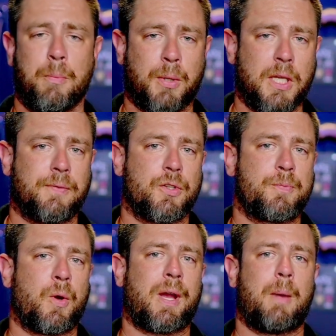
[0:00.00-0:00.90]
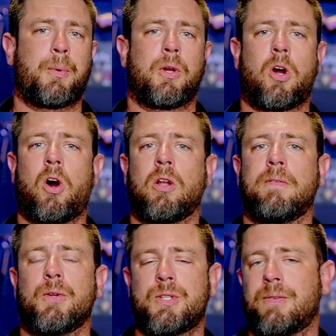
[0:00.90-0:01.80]
Plentiful smoke output, all
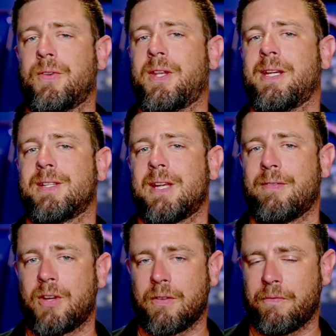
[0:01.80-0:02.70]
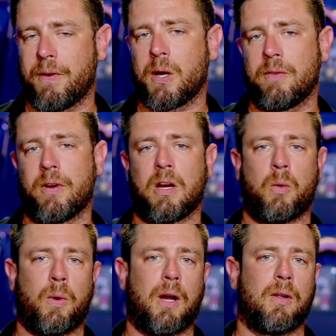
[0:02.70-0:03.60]
of those different things have done very, very
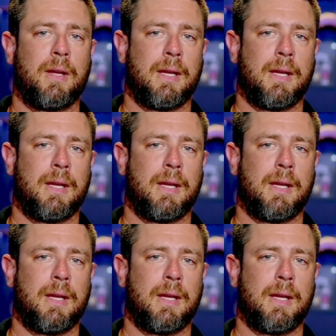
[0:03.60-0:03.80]
well.